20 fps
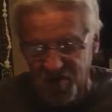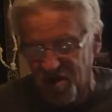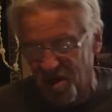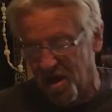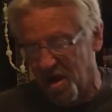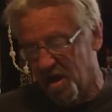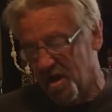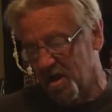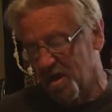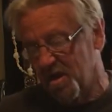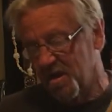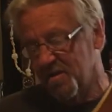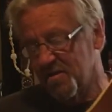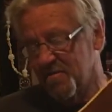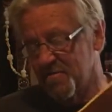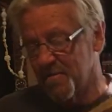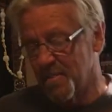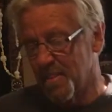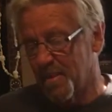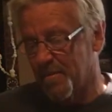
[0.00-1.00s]
uh,
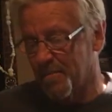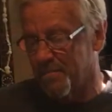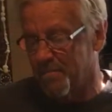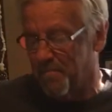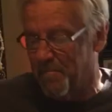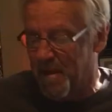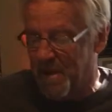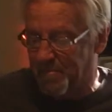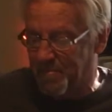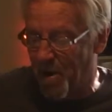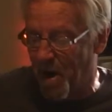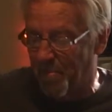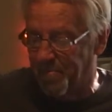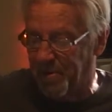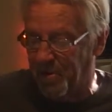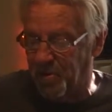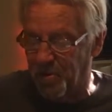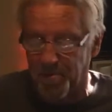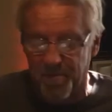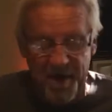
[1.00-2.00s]
made
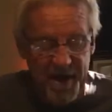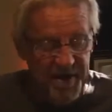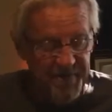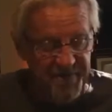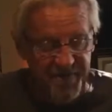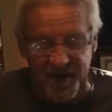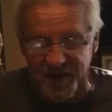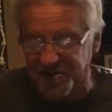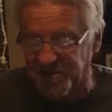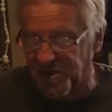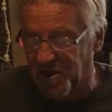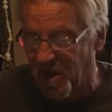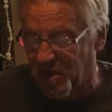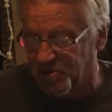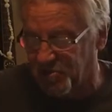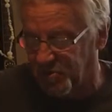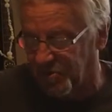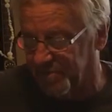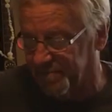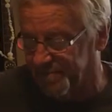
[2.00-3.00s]
popular by Frank
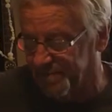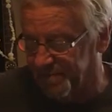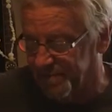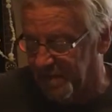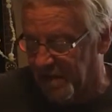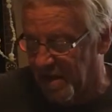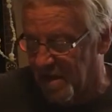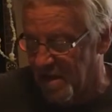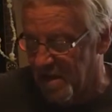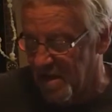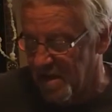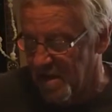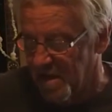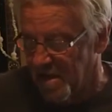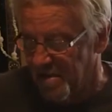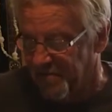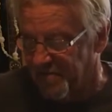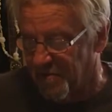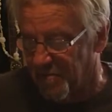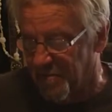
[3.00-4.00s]
Sinatra
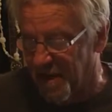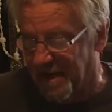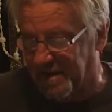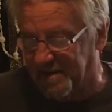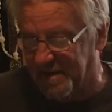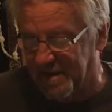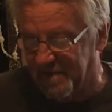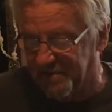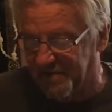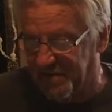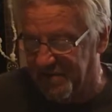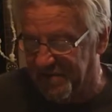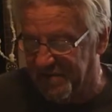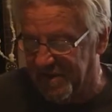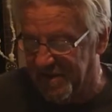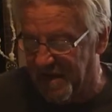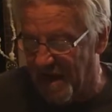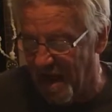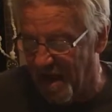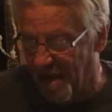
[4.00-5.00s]
from
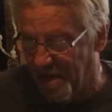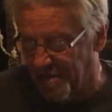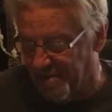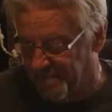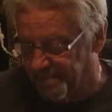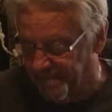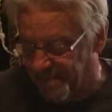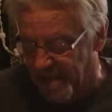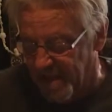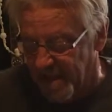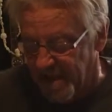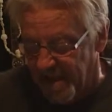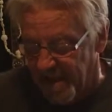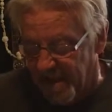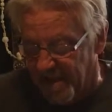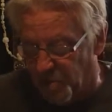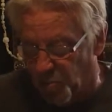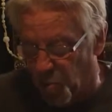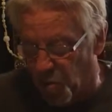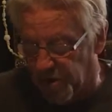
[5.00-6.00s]
1959.
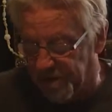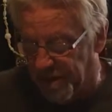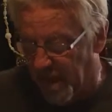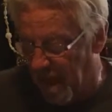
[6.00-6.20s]
It won the